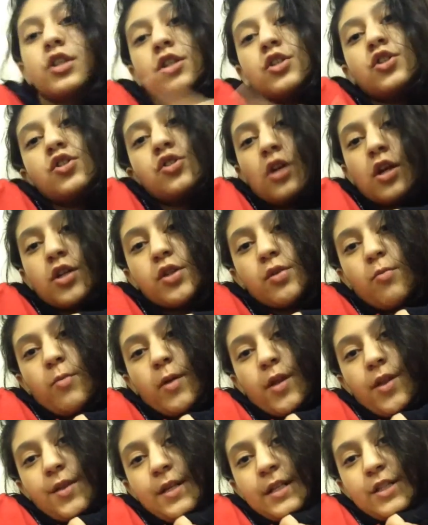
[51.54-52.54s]
get started
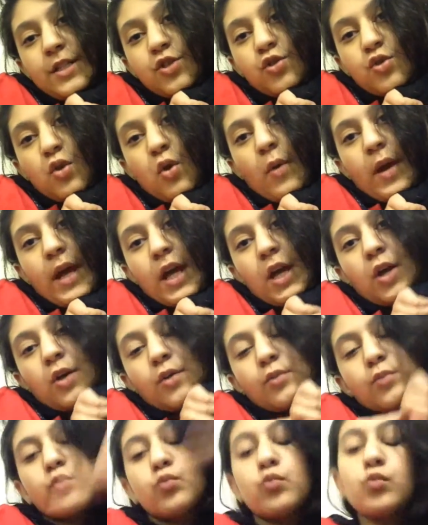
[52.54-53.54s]
with the story.
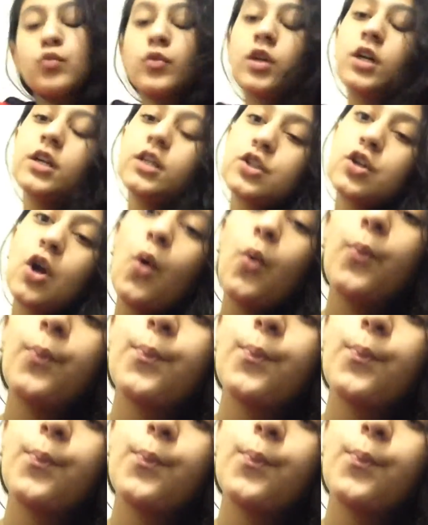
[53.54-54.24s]
Let's go.